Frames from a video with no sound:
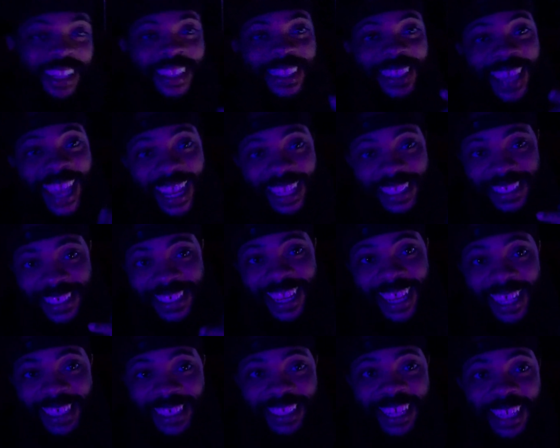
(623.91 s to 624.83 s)
That
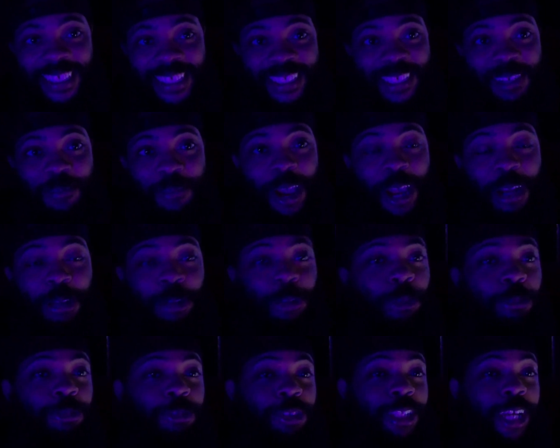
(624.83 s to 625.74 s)
sounds like somebody
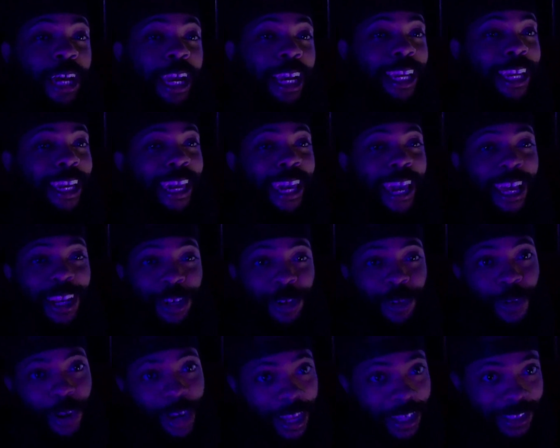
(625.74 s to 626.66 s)
who's like, yeah, I know
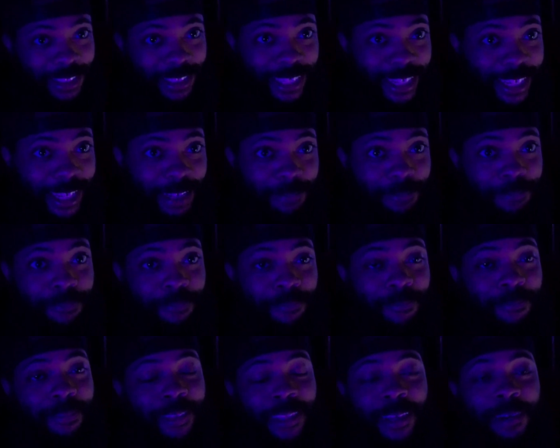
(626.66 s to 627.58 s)
what I said,
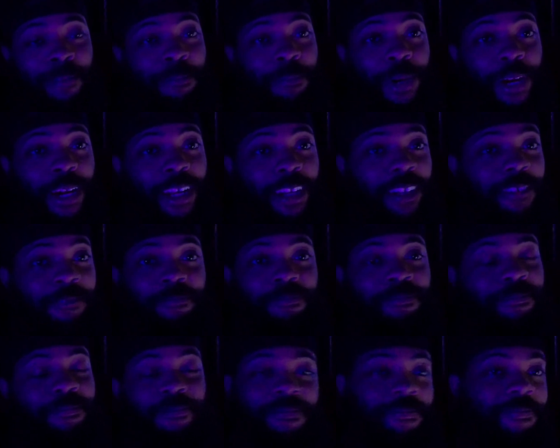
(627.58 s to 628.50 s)
but
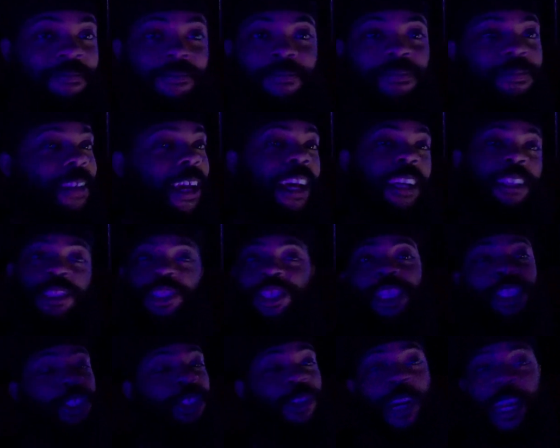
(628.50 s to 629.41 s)

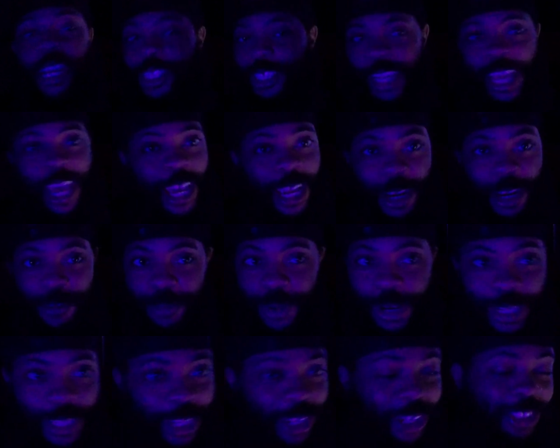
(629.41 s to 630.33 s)
shit's crazy out here,
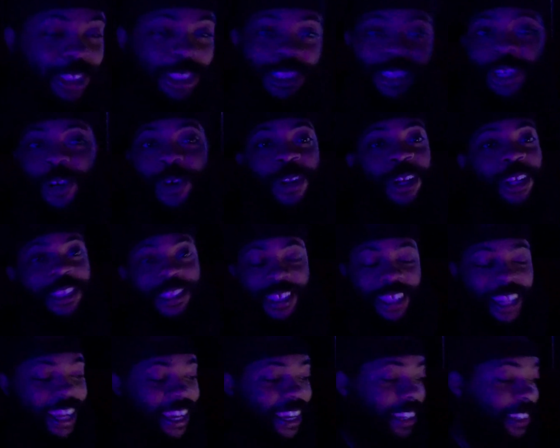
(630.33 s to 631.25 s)
bro. You just don't
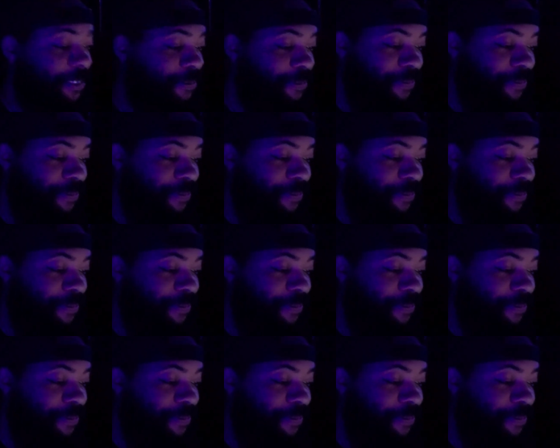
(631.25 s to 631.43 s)
understand.